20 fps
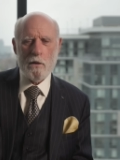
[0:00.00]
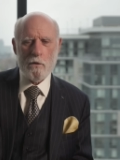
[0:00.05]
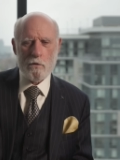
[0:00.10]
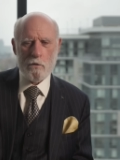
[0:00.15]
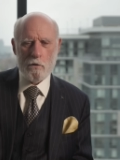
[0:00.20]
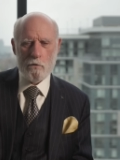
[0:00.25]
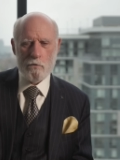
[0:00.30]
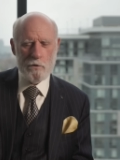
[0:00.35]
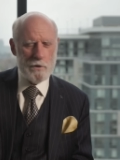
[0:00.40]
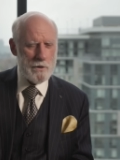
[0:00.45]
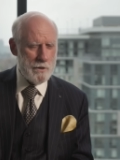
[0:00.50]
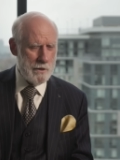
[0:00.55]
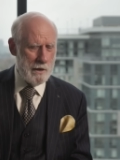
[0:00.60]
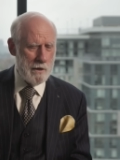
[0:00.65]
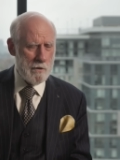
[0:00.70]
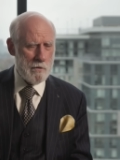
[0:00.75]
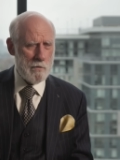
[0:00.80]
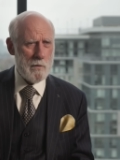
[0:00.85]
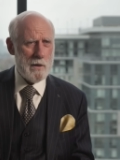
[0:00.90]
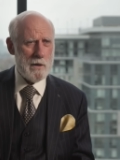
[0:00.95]
So she
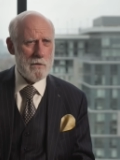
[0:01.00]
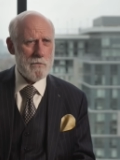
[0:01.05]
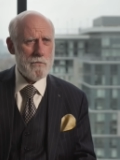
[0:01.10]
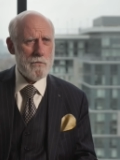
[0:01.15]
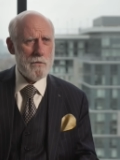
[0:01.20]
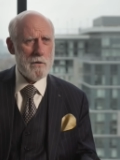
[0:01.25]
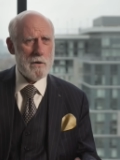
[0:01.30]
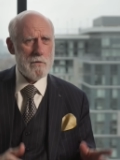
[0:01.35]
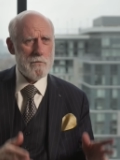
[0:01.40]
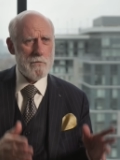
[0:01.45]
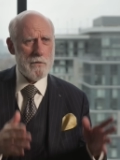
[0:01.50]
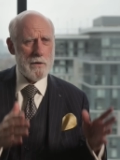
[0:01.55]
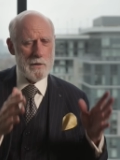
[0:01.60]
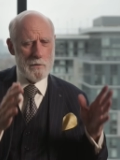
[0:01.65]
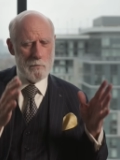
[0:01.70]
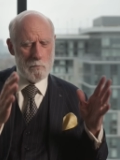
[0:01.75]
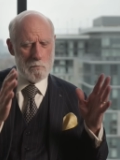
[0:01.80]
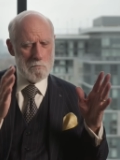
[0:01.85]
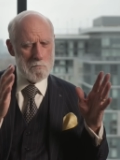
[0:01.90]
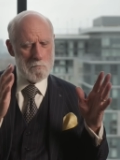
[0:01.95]
stands me in front of
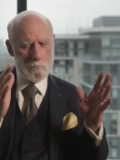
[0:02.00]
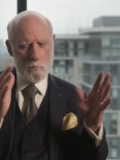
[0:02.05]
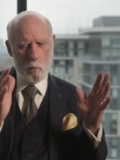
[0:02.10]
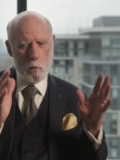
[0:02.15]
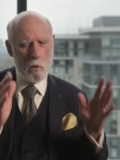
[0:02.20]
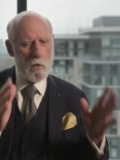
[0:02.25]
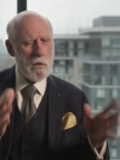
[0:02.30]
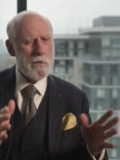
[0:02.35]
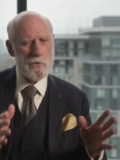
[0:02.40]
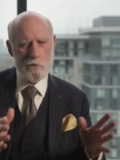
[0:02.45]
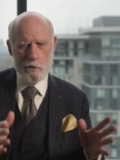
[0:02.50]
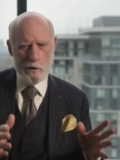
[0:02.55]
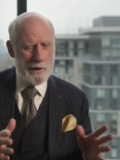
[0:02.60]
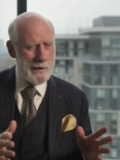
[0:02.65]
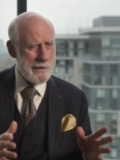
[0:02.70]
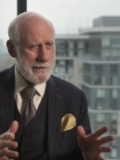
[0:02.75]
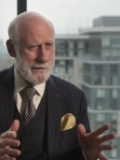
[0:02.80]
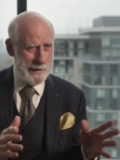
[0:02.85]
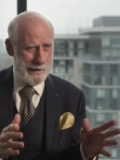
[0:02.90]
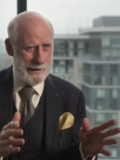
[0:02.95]
a
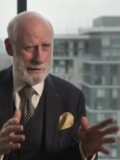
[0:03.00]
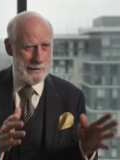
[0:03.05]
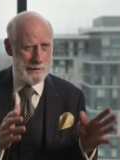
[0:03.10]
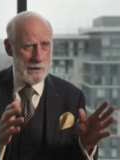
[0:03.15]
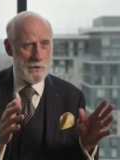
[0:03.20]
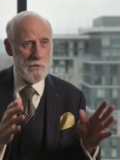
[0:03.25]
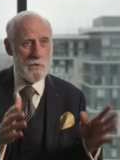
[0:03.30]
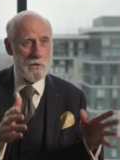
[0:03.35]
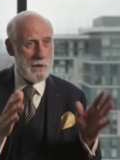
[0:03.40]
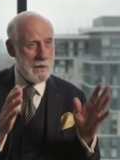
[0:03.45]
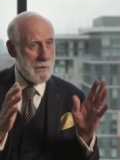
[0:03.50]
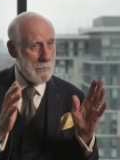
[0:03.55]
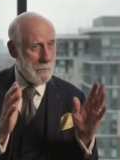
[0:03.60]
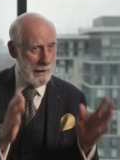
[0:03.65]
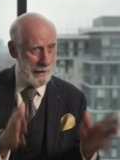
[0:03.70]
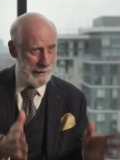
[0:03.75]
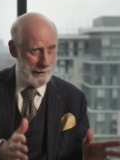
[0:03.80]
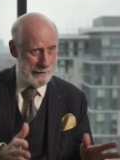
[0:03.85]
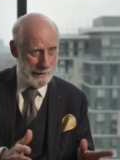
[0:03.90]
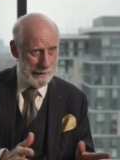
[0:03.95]
wall-sized Kandinsky
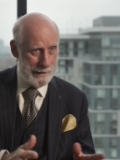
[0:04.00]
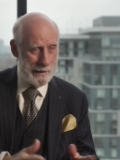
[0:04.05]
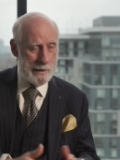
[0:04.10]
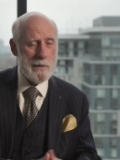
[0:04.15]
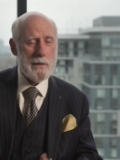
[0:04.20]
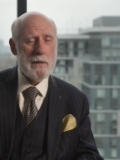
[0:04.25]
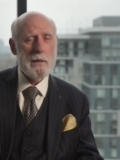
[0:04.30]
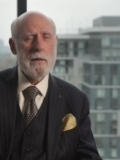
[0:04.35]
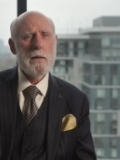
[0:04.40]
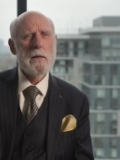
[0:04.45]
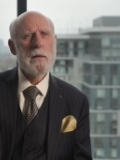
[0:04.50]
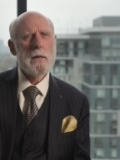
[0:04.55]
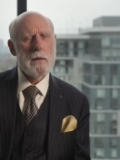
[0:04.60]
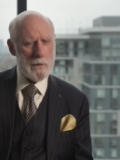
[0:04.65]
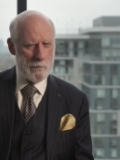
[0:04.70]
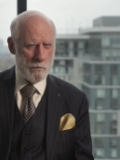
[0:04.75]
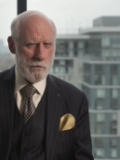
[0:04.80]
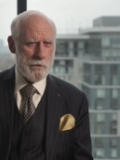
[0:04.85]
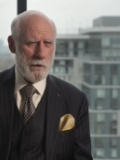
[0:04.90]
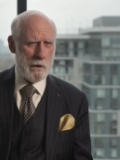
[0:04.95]
painting, and
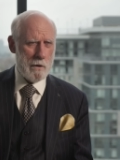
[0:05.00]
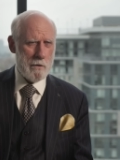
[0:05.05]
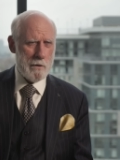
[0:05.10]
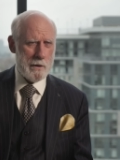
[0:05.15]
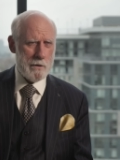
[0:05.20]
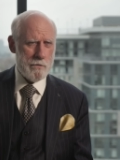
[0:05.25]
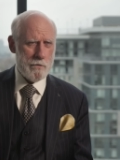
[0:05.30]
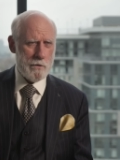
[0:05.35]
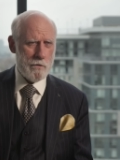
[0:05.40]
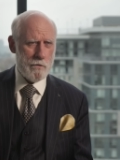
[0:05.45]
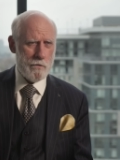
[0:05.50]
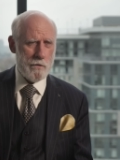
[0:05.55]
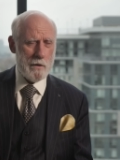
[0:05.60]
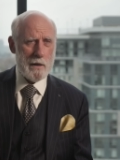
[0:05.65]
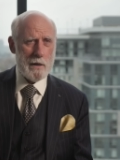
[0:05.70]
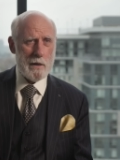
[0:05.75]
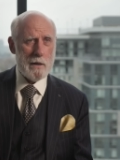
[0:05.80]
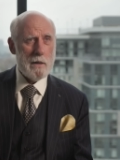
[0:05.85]
I'm staring at this thing,